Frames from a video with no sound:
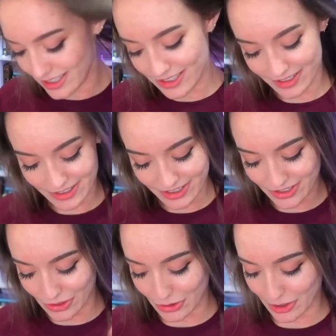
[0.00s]
Actually, let's just
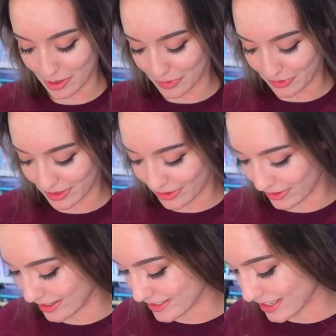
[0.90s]
show you a couple of the other
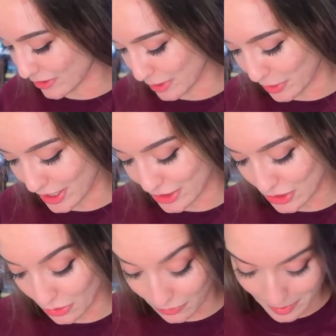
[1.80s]
things. I only brought in
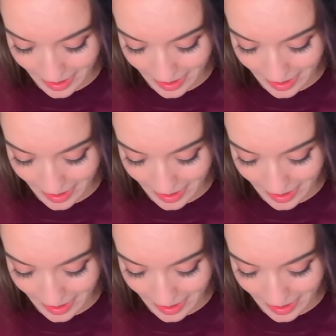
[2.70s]
two of the